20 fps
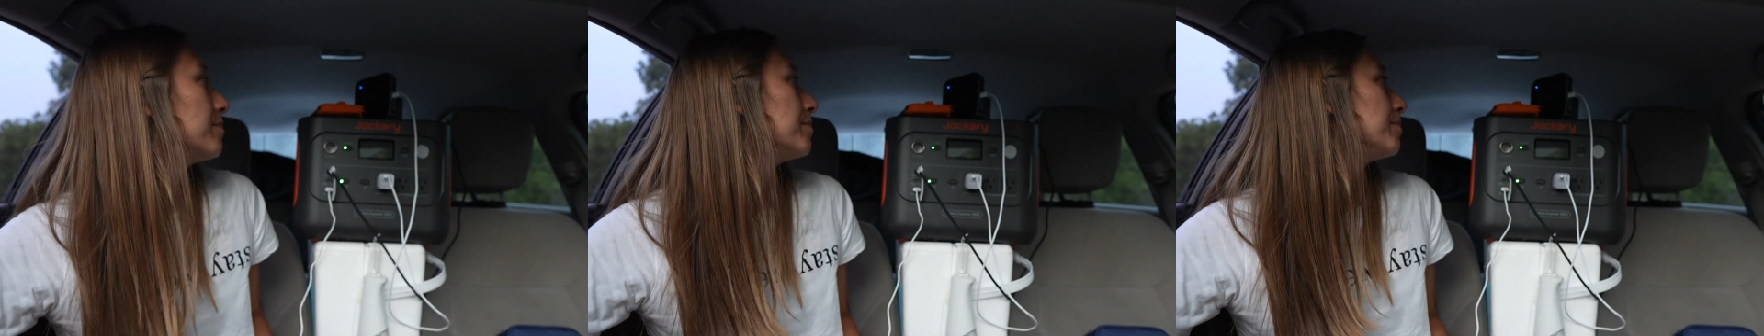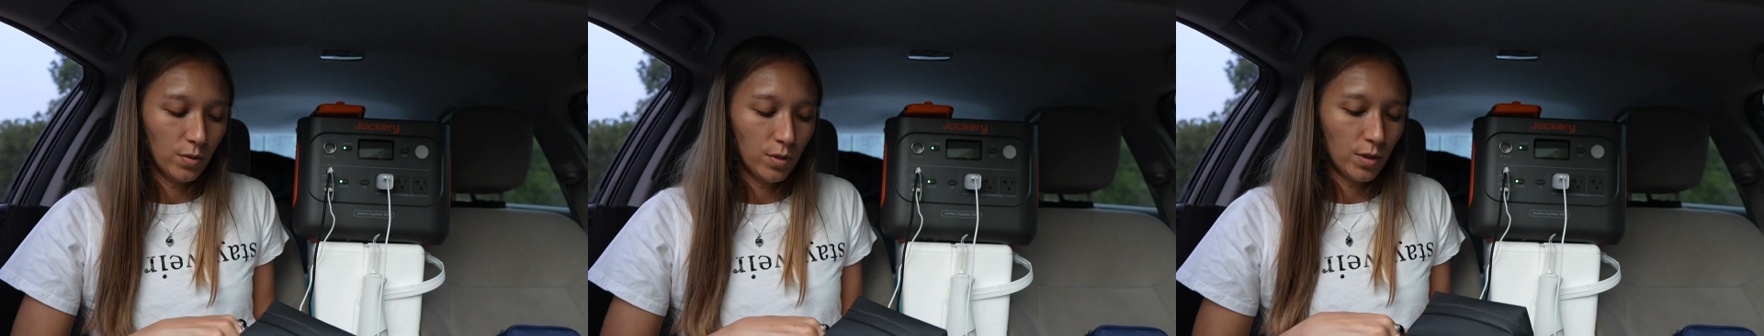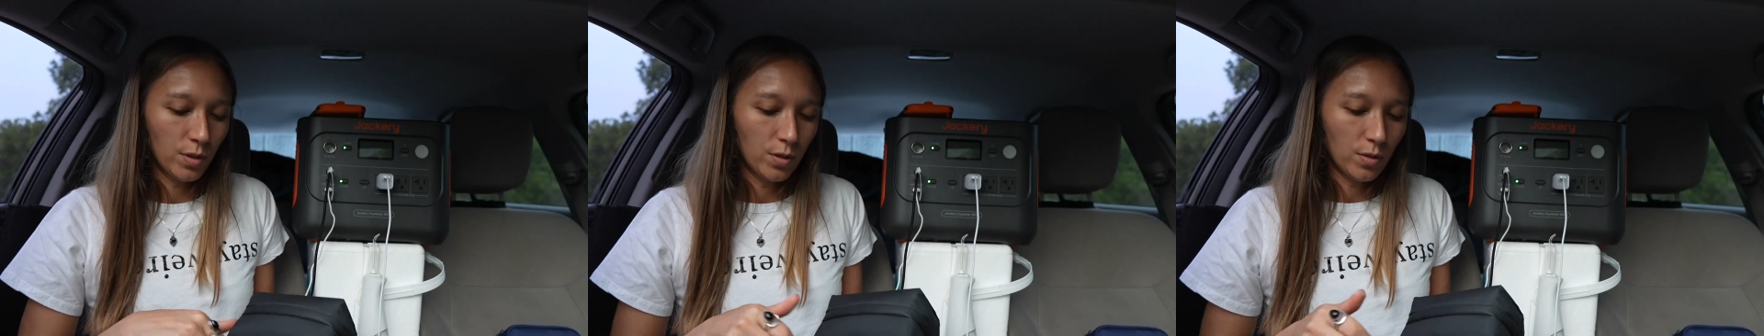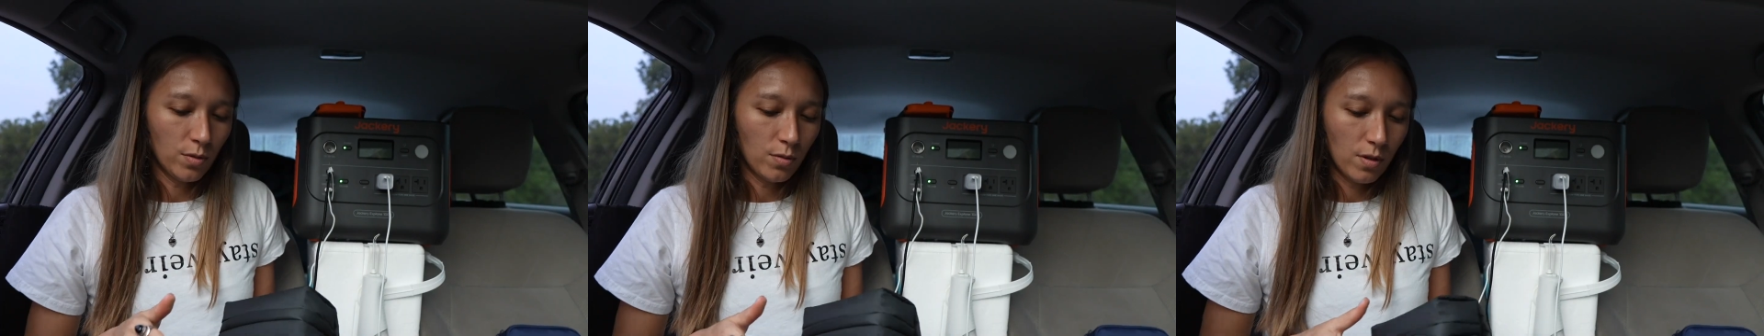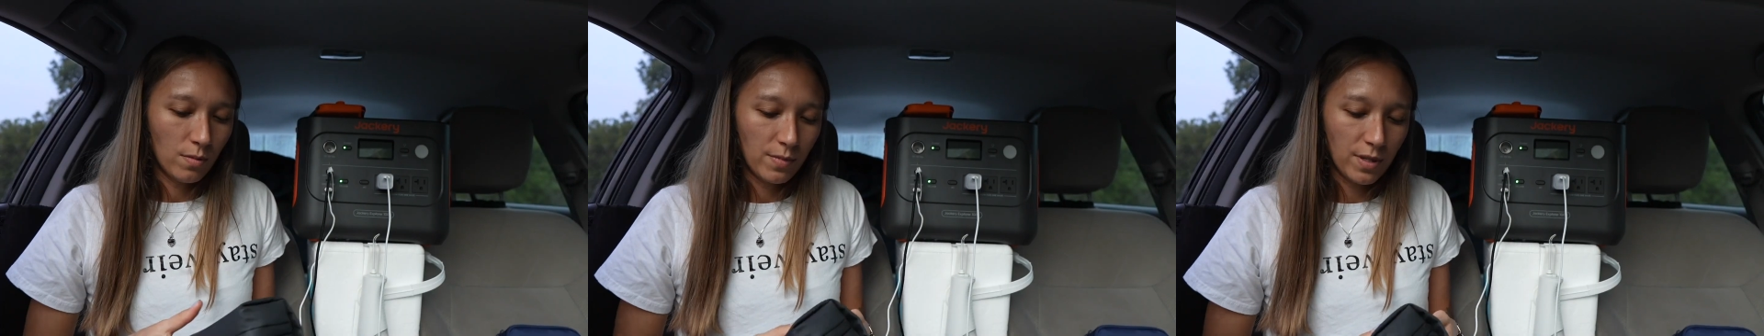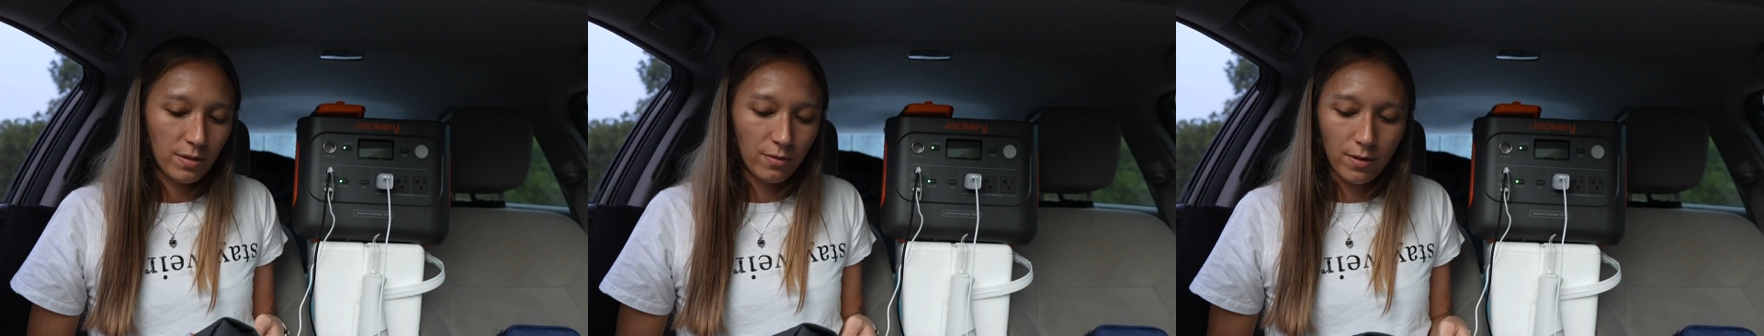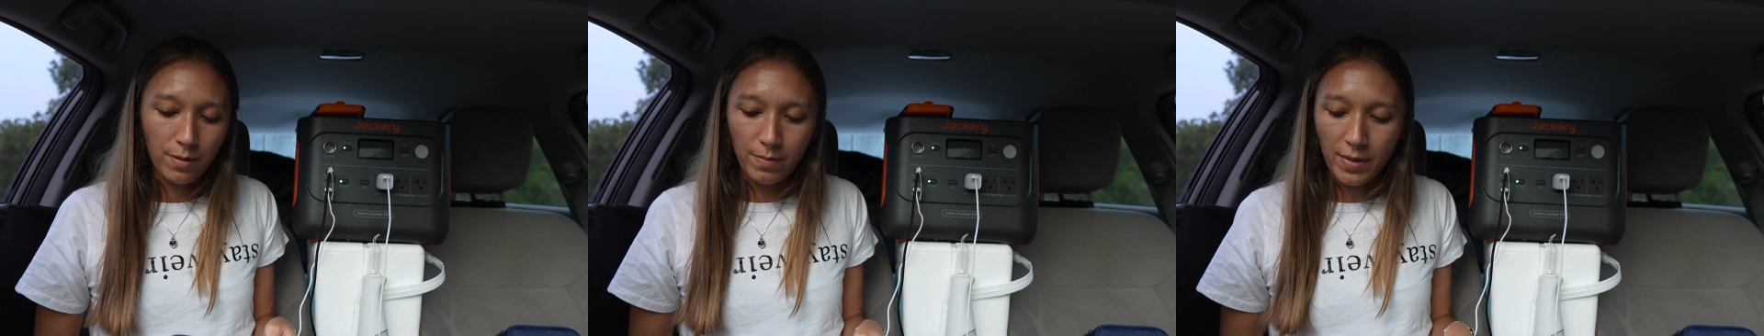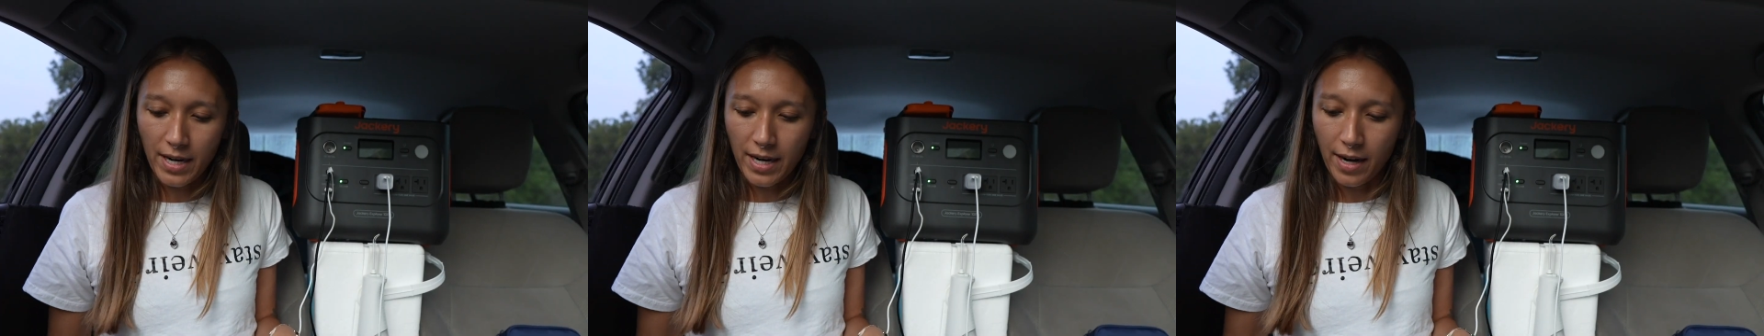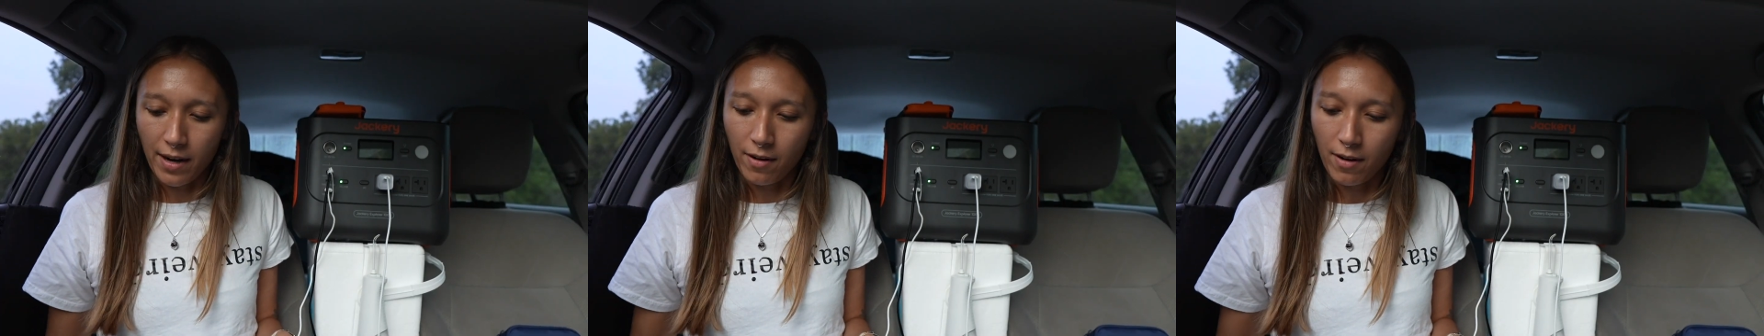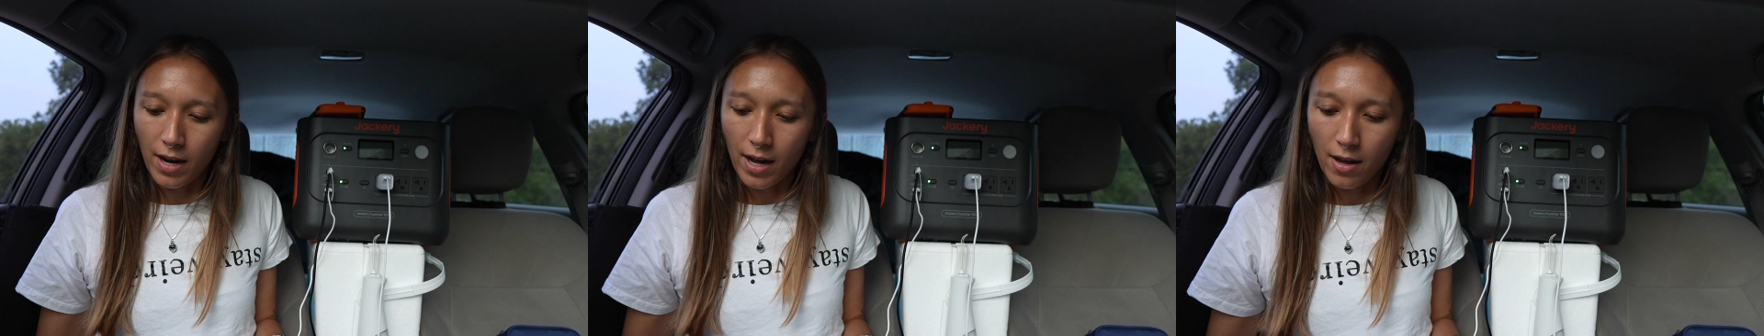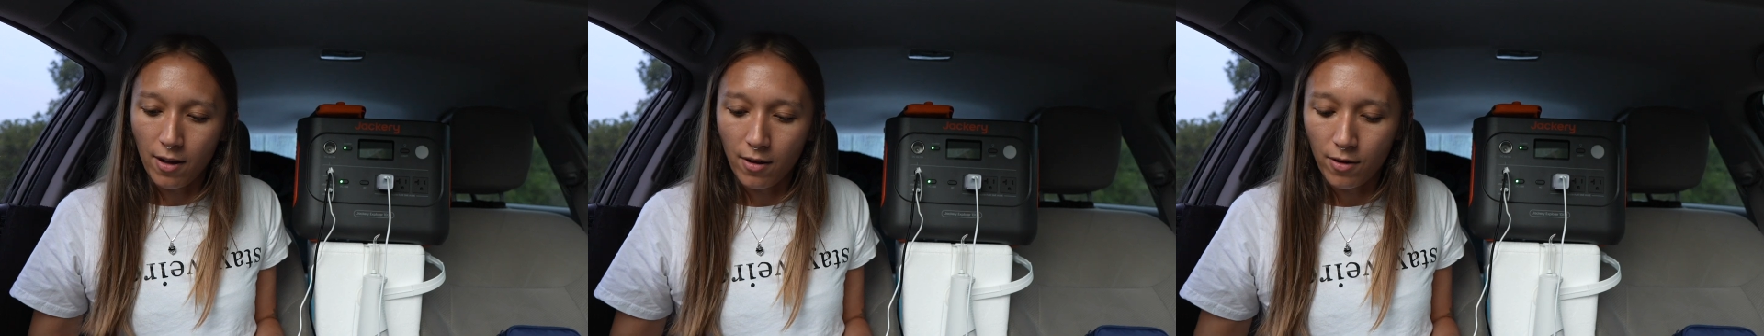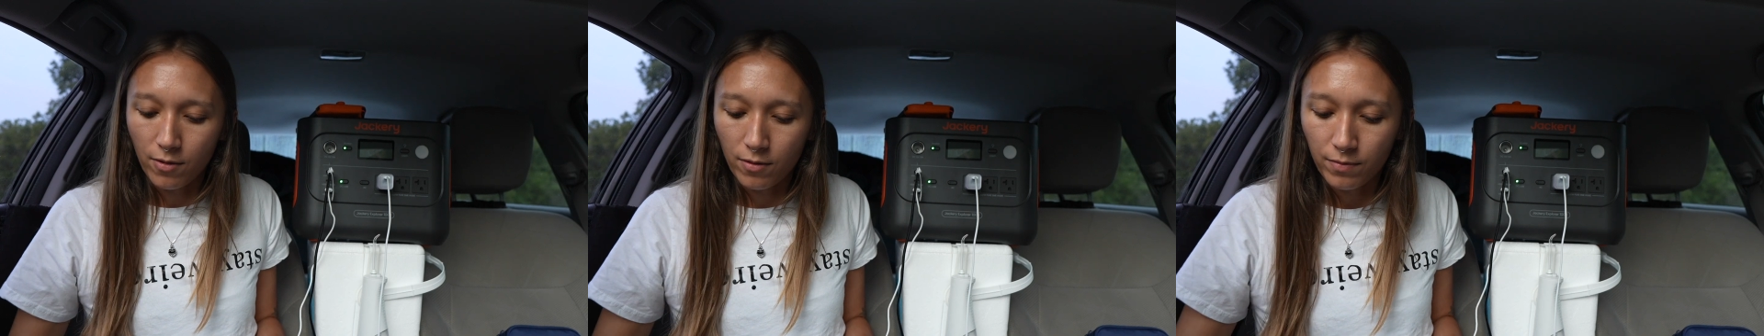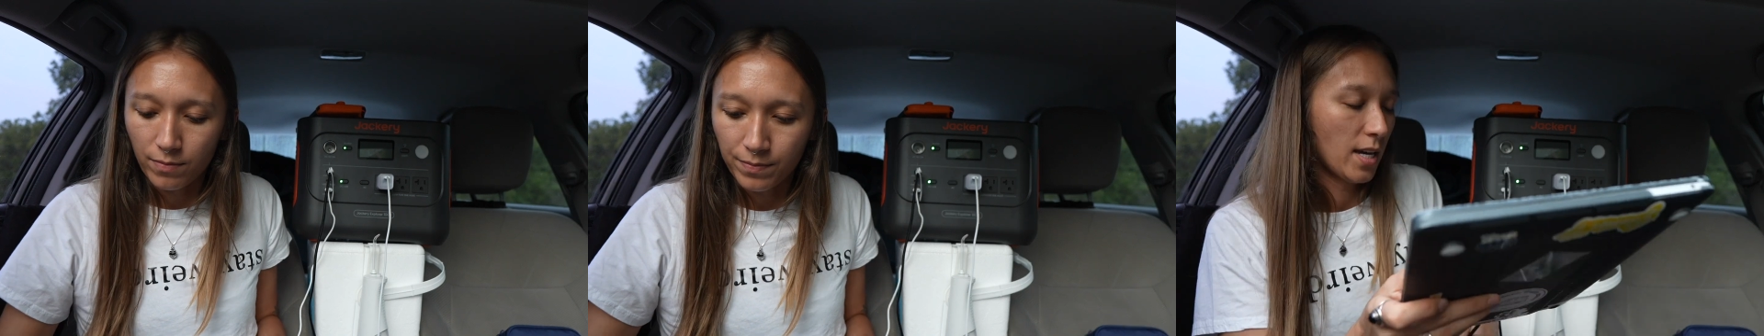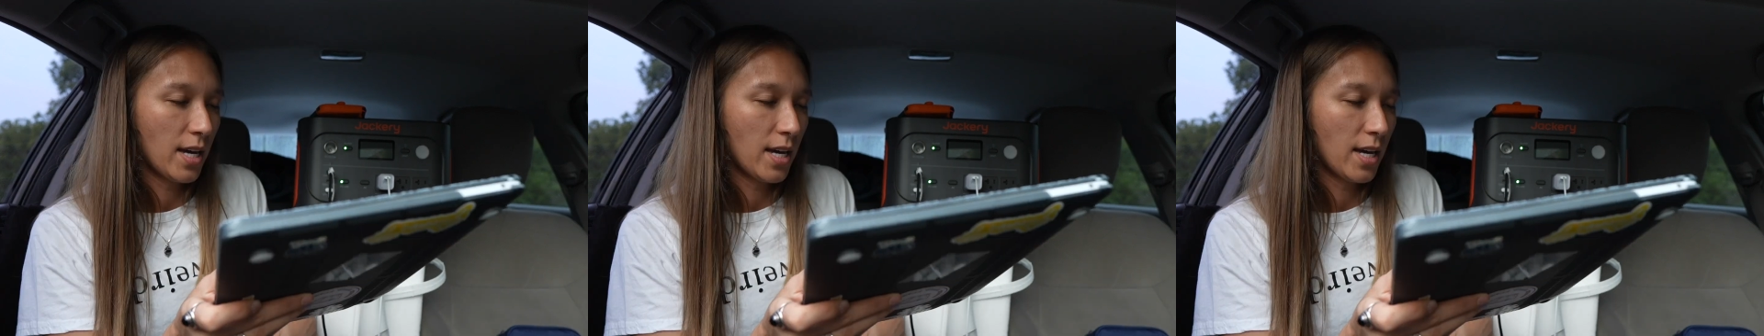Oh, I'm gonna rip my hair out.